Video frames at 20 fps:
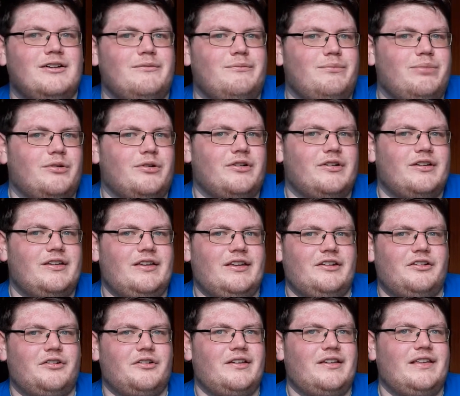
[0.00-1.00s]
But, you
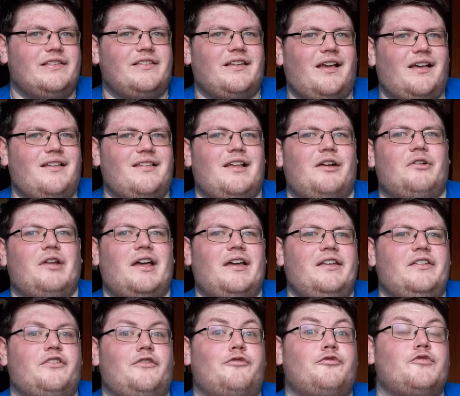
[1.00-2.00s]
know, he's now that
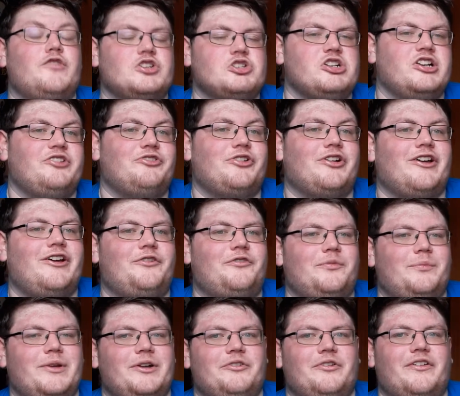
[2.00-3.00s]
he's officially retired
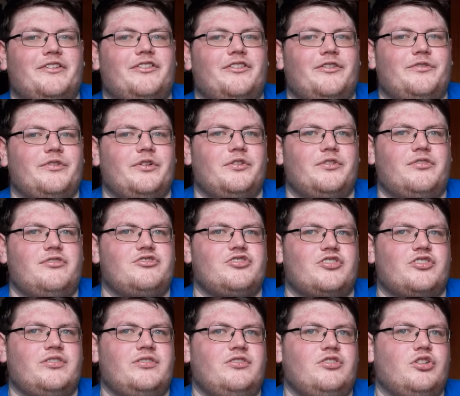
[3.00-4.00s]
from in-ring stuff, It's
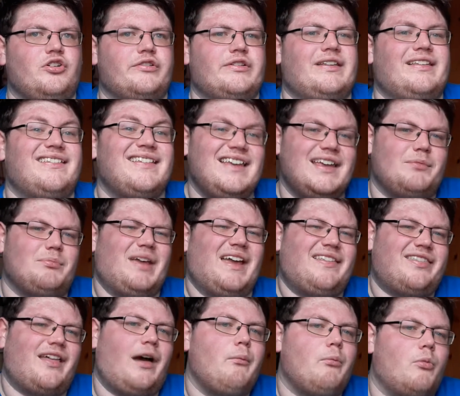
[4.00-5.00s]
just good to see him
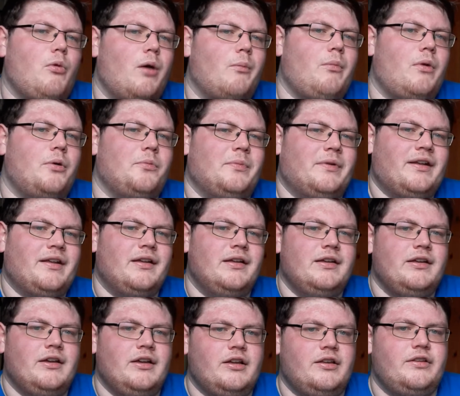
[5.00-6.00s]
get that one moment
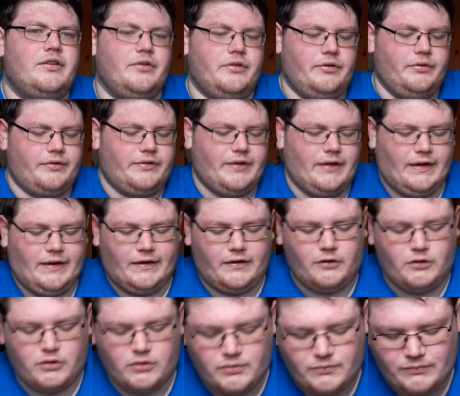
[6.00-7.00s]
to say
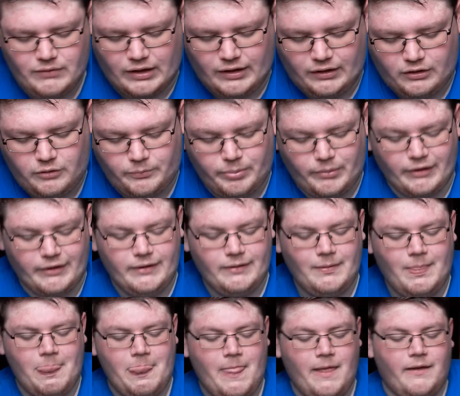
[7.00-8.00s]
uh, goodbye.
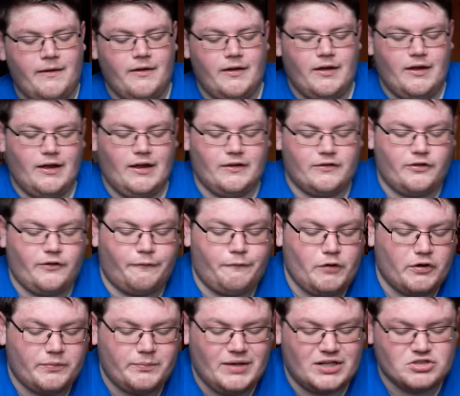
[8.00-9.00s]
Uh, so
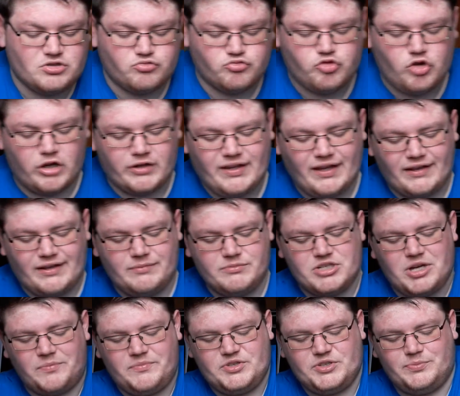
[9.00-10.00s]
first match, Raw Tag Team
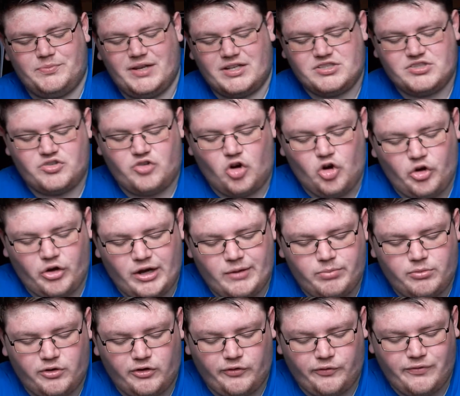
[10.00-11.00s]
Championship match, RK
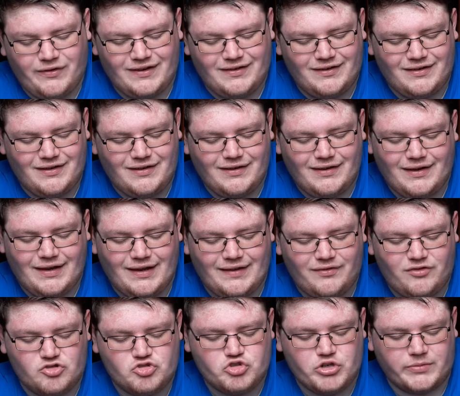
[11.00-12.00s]
Bro defended
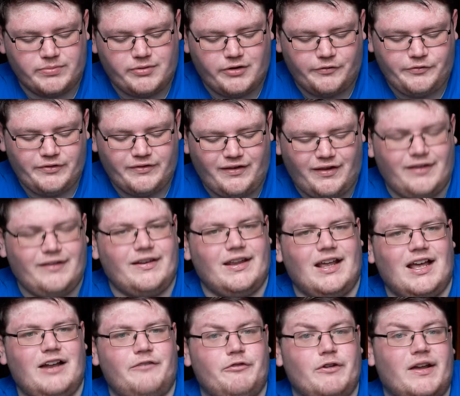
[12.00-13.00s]
against Street Profits and the
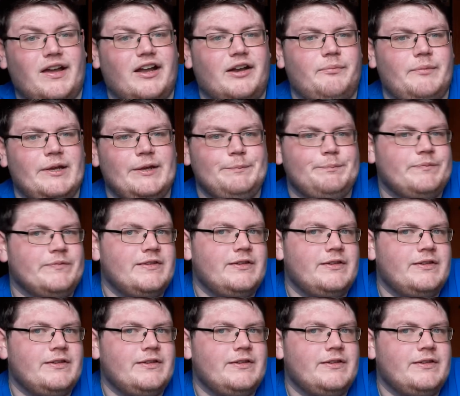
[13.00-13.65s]
Alpha Academy.